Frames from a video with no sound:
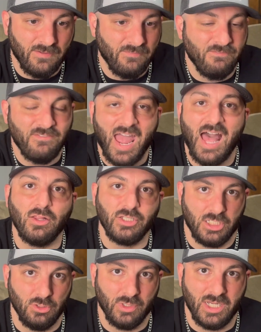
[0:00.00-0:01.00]

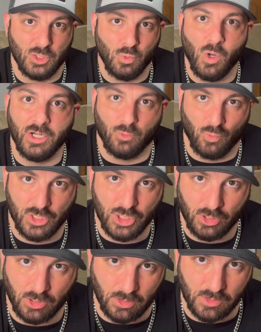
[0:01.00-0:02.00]
Value is what it
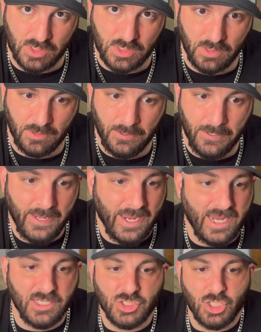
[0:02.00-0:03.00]
returns.
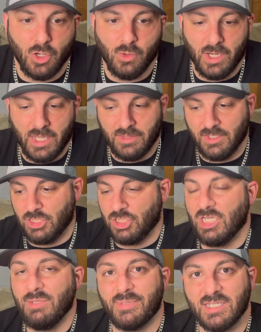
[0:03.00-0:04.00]
And so the
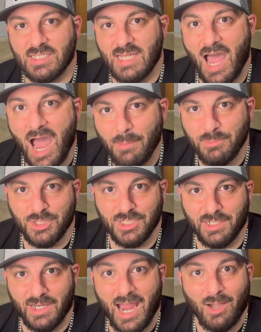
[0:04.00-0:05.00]
cheapest
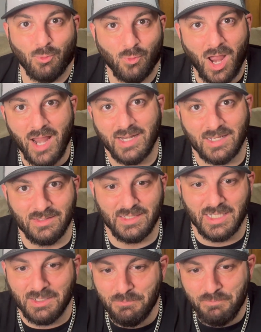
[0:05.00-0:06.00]
option,
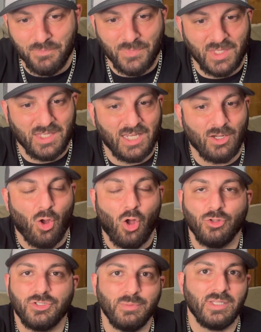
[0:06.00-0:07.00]
ironically, can
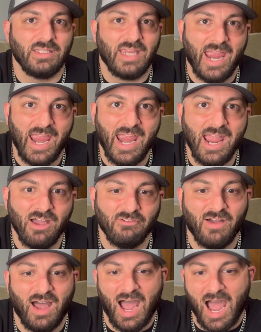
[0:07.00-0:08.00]
ultimately
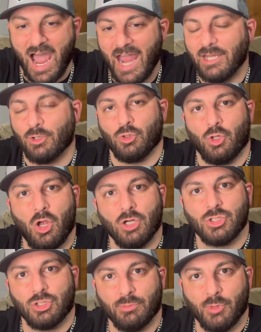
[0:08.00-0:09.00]
have higher
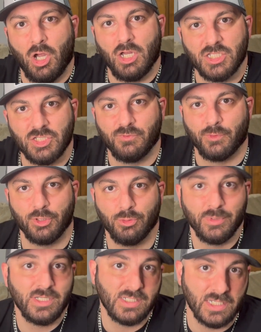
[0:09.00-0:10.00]
long-term costs for your
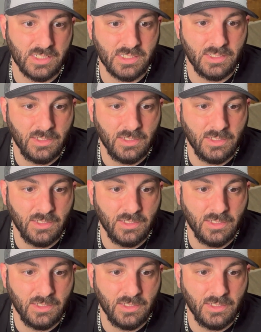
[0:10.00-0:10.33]
business.